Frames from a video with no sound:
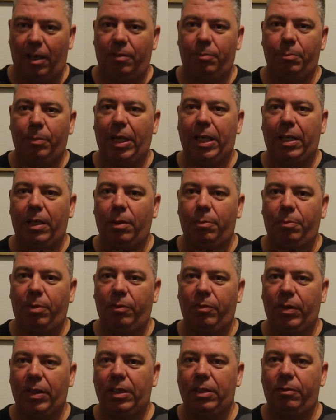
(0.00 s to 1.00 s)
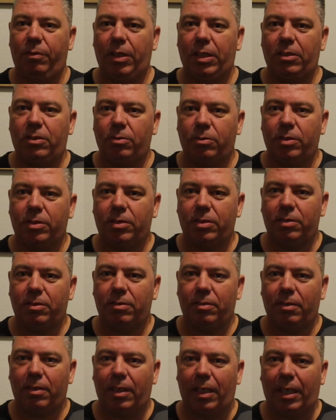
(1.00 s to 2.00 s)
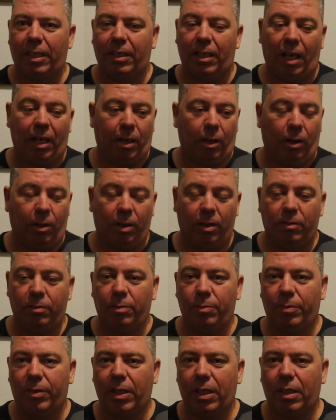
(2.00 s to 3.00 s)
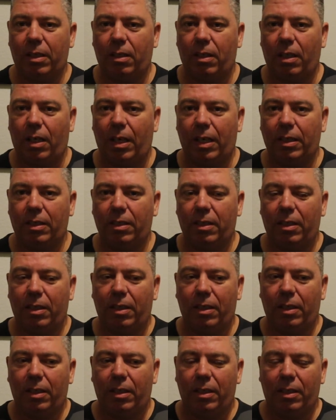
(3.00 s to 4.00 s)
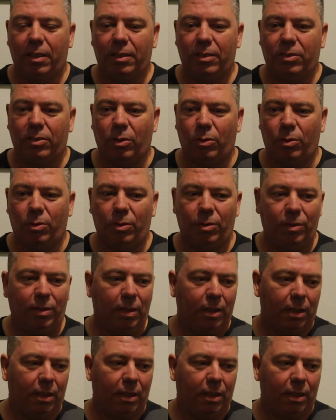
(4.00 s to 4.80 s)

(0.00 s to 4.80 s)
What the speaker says: made up of individuals, and not all of them think alike. So